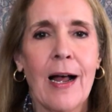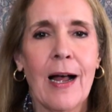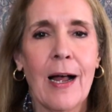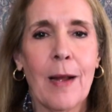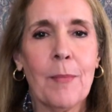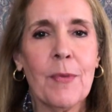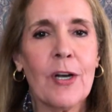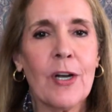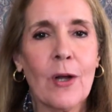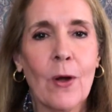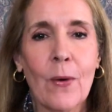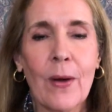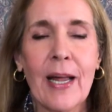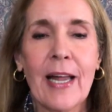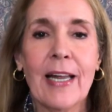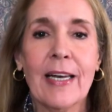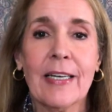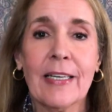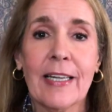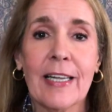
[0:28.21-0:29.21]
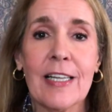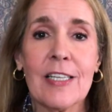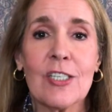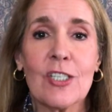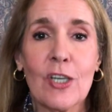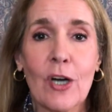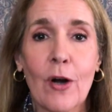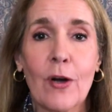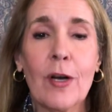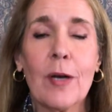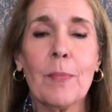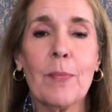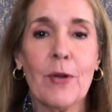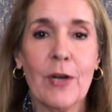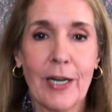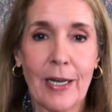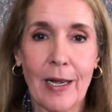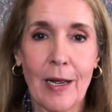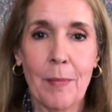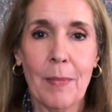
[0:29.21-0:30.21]
I'm gonna go ahead and get started
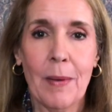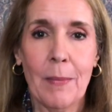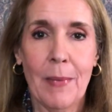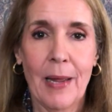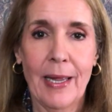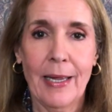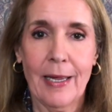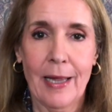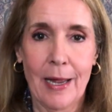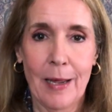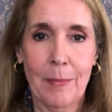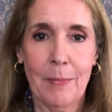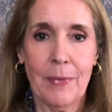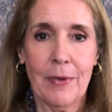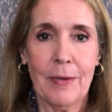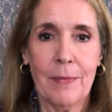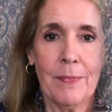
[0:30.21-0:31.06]
putting on my makeup.